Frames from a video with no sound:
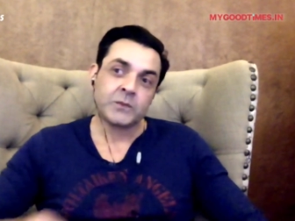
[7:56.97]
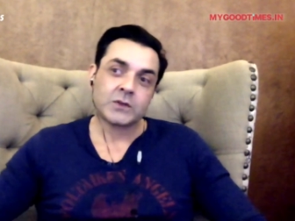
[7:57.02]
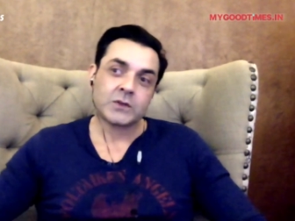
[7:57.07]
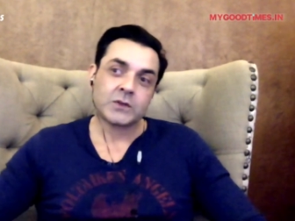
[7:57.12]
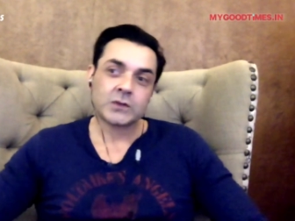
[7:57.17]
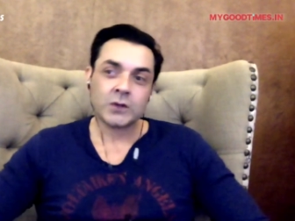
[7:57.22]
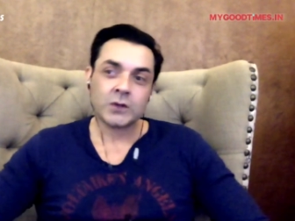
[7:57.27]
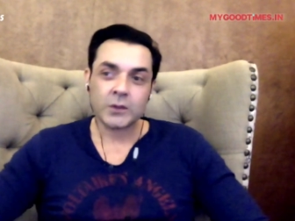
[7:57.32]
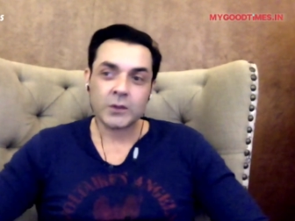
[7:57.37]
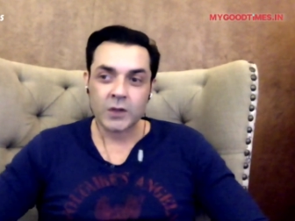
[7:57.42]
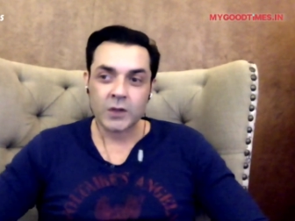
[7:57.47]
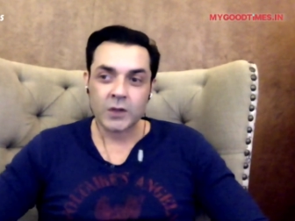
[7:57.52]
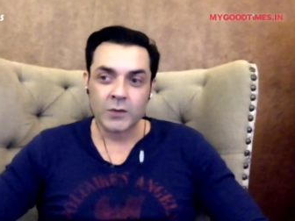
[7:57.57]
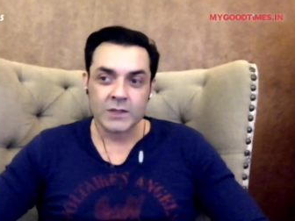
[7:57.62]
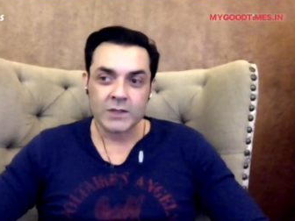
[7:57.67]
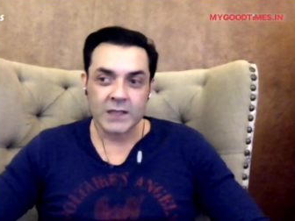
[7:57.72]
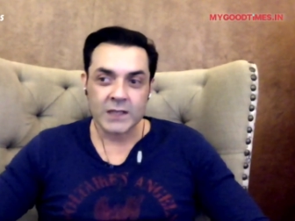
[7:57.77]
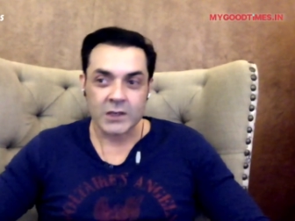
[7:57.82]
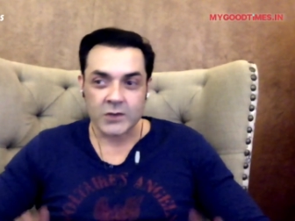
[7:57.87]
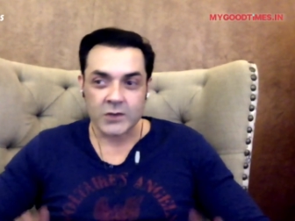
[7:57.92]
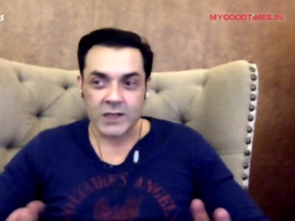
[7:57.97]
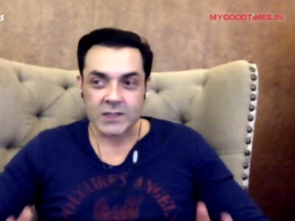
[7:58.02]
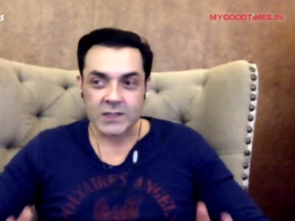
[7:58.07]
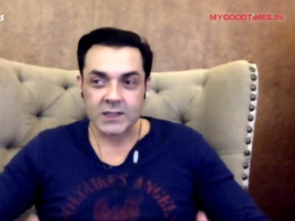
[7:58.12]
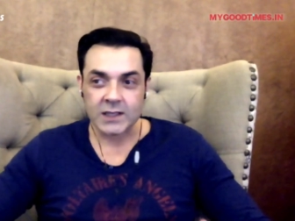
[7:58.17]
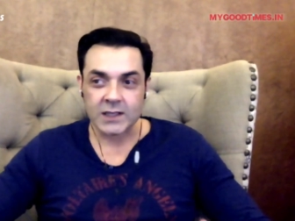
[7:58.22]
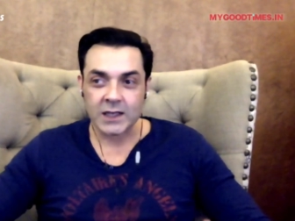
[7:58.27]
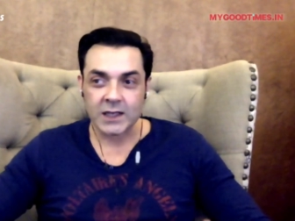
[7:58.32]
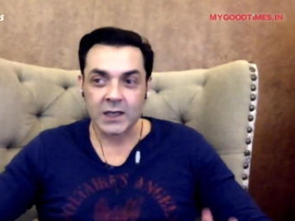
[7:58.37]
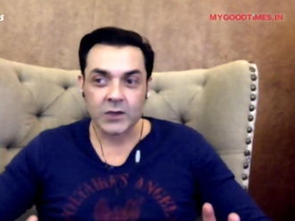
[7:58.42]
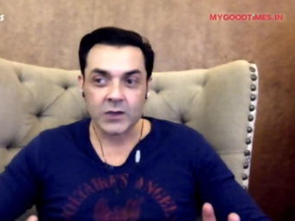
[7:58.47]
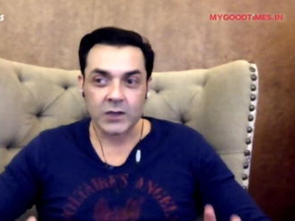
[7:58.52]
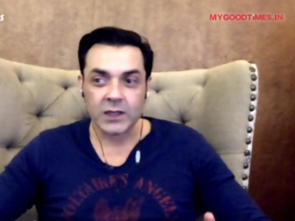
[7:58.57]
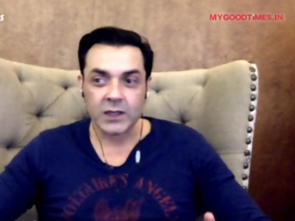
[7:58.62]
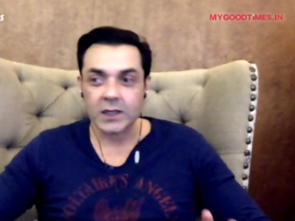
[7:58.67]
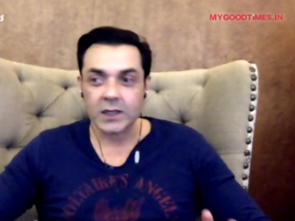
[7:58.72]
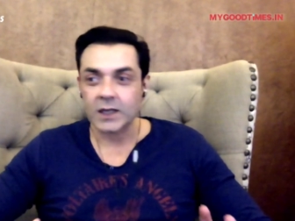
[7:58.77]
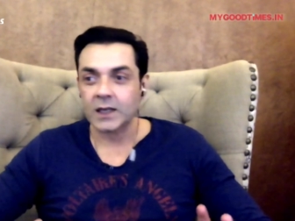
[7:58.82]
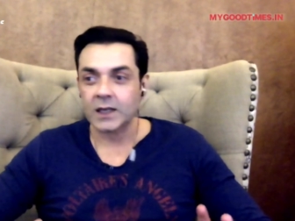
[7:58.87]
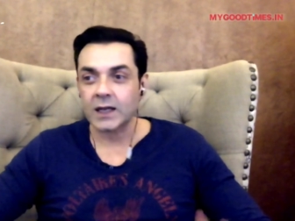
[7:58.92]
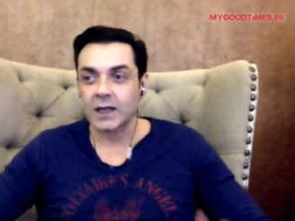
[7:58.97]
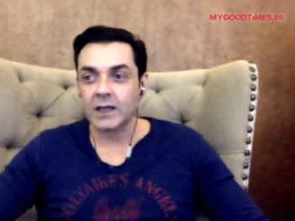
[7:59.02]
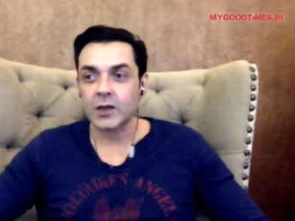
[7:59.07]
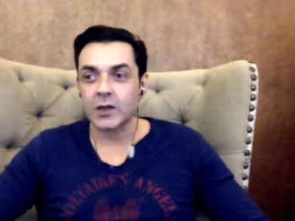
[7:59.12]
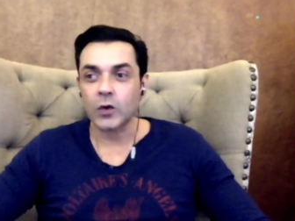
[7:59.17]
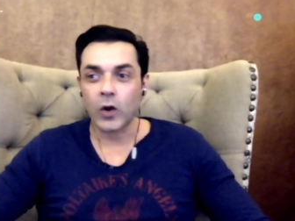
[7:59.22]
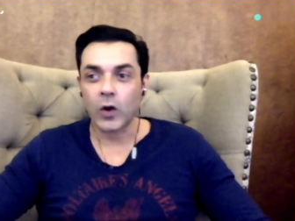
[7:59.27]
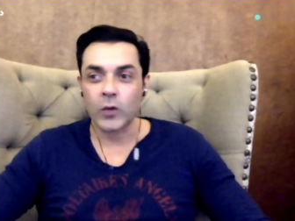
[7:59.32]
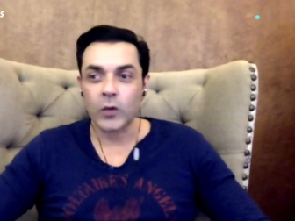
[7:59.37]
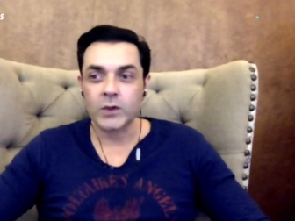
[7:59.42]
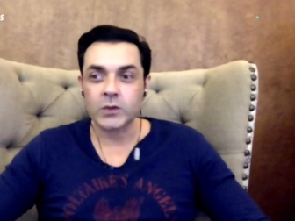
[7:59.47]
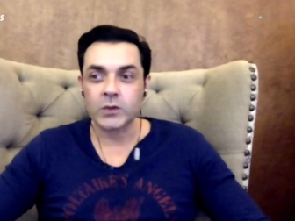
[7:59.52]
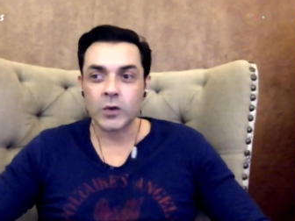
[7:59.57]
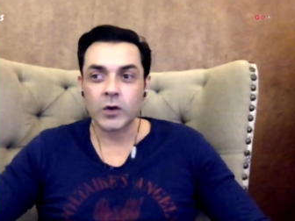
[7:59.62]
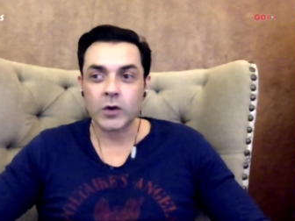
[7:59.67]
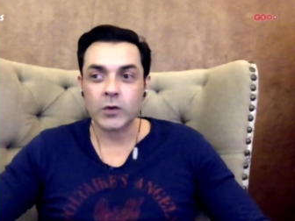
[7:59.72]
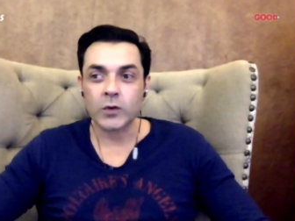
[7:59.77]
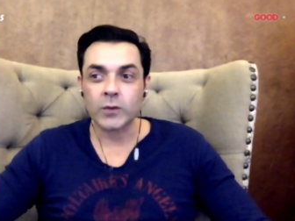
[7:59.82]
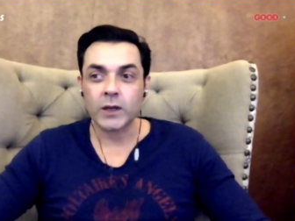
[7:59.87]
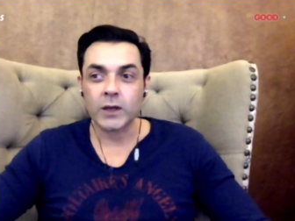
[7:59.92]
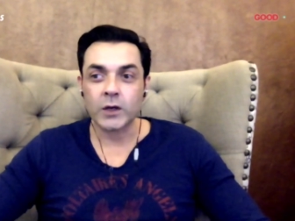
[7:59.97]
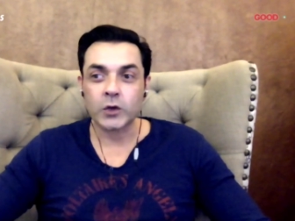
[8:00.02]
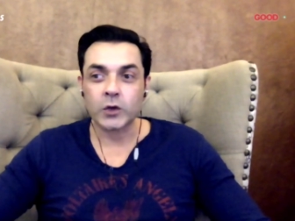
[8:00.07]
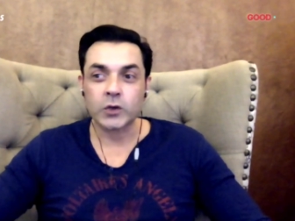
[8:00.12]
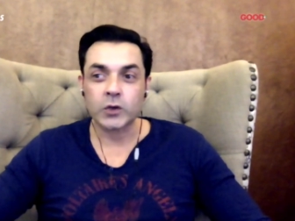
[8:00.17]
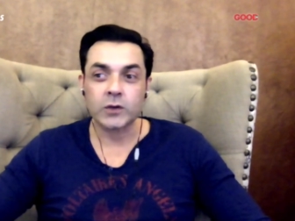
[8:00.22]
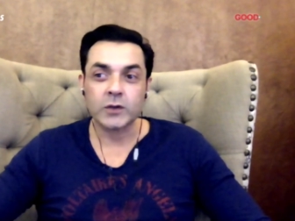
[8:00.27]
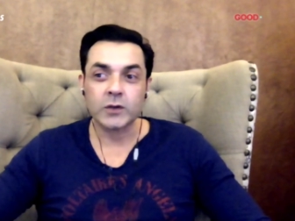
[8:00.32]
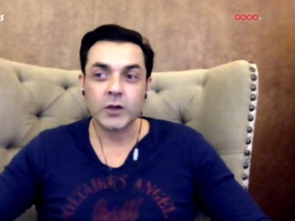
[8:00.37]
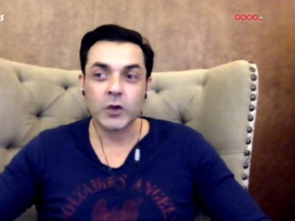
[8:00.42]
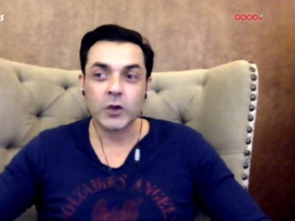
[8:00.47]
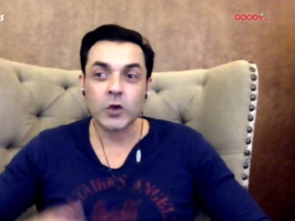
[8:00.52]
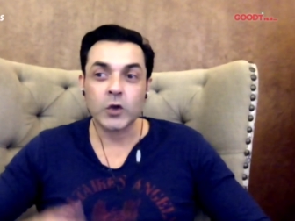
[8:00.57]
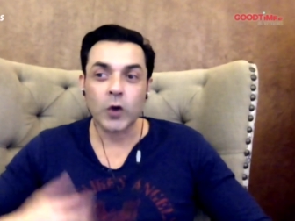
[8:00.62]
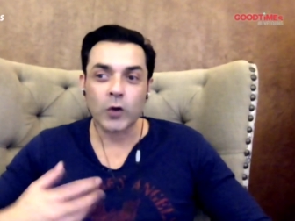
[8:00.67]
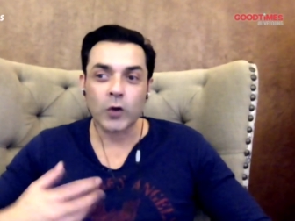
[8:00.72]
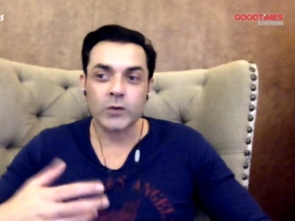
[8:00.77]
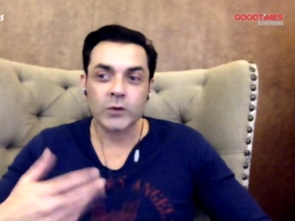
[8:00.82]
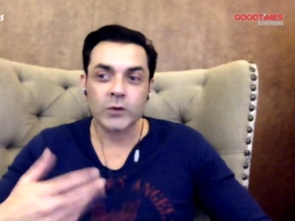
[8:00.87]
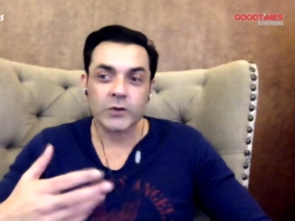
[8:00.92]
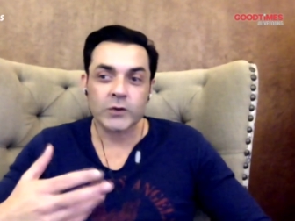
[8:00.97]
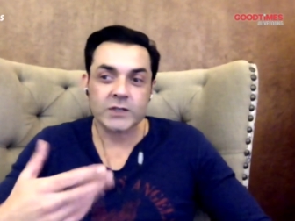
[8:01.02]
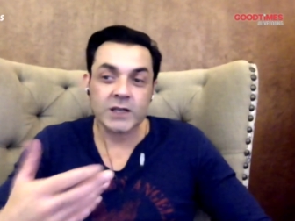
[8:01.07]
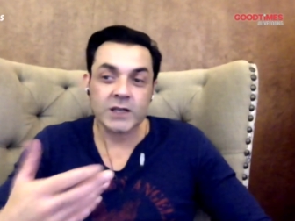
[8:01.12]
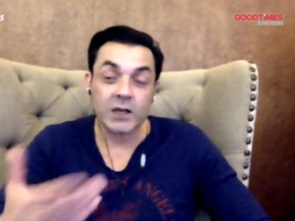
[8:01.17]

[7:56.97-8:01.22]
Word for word: so it was always interesting, intriguing, and you always want to be, you know, you always want to see